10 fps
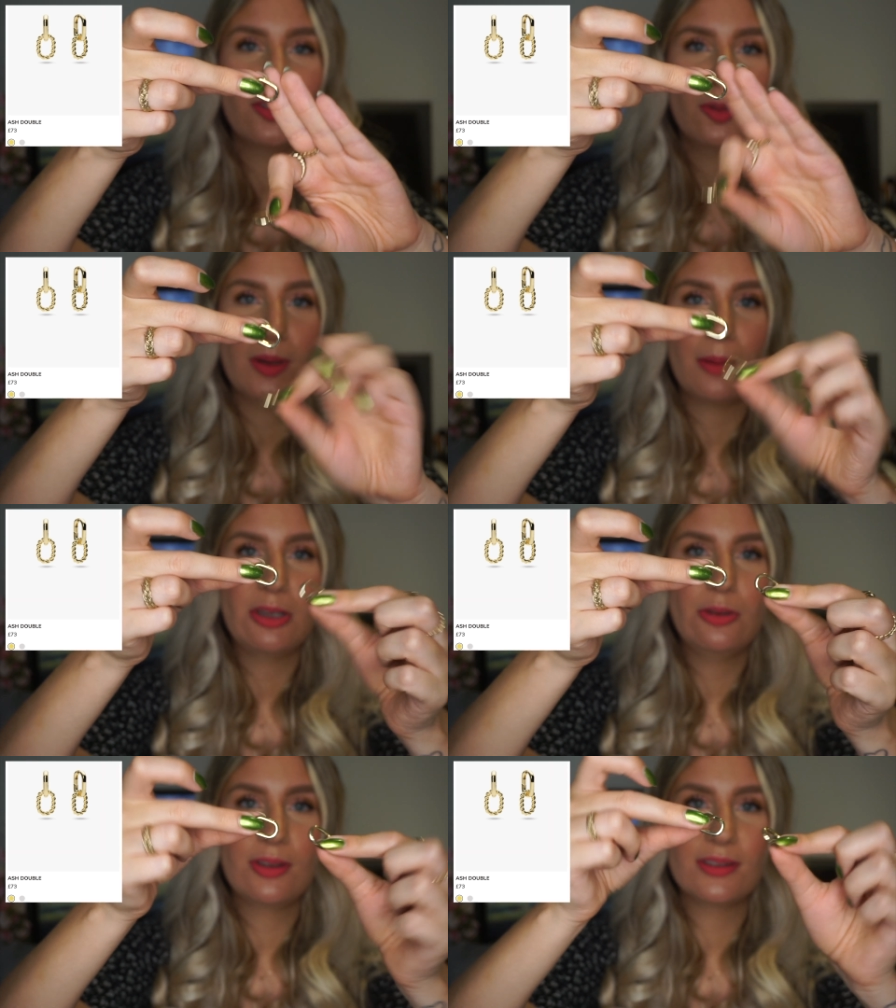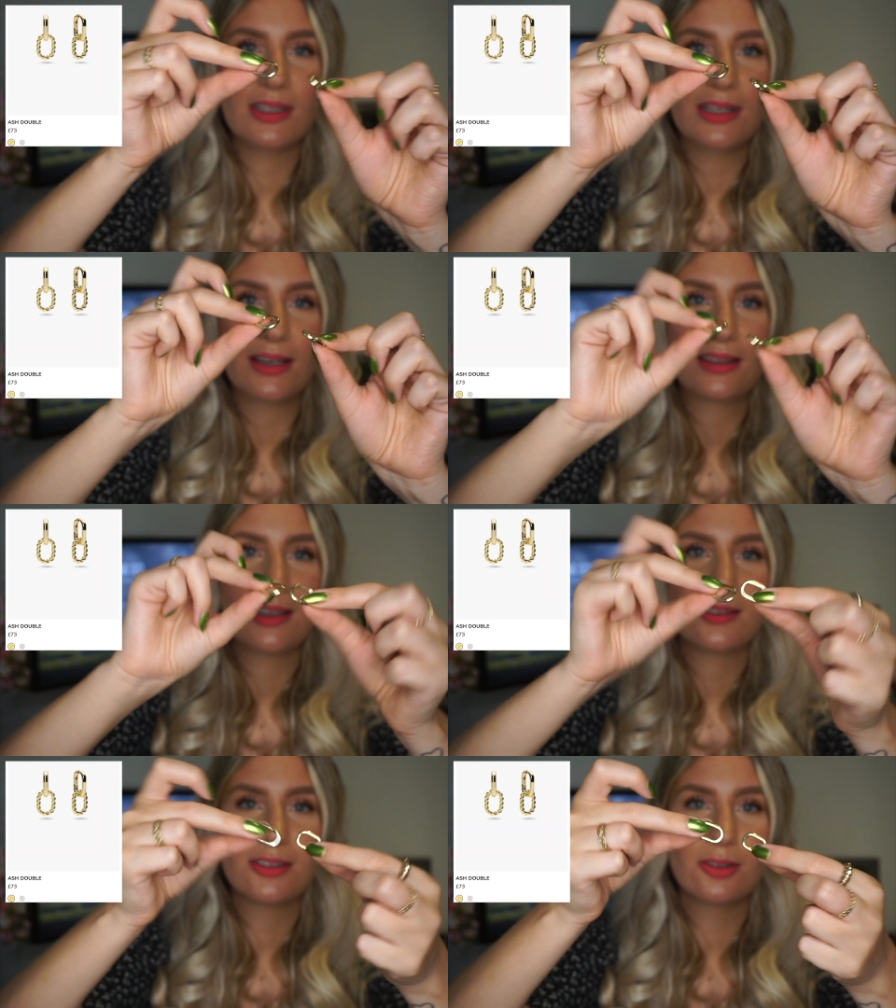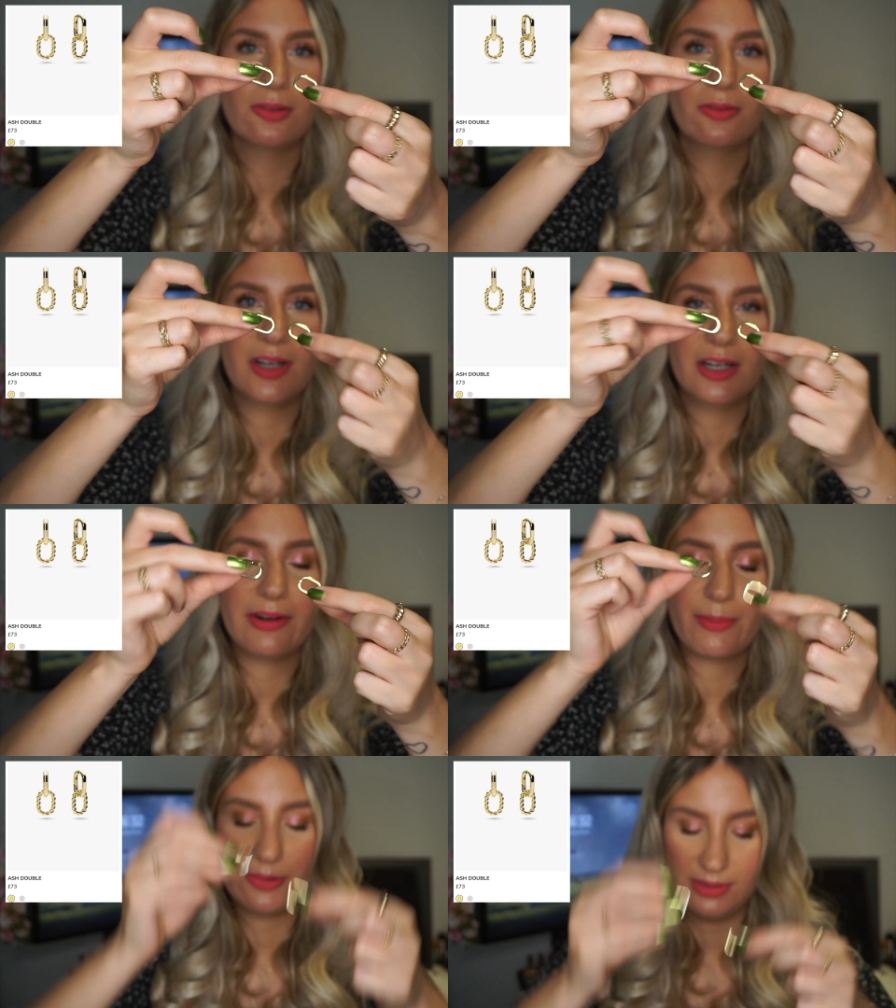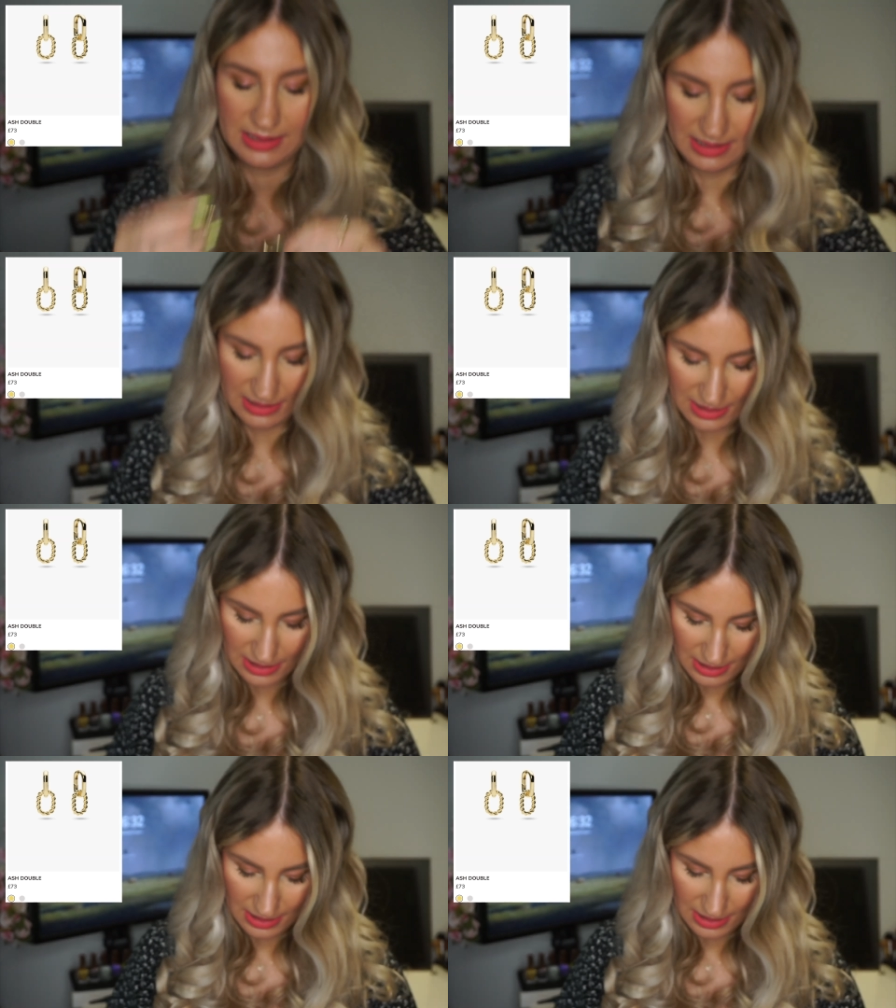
you, I mean, you can see like they're still very, very pristine.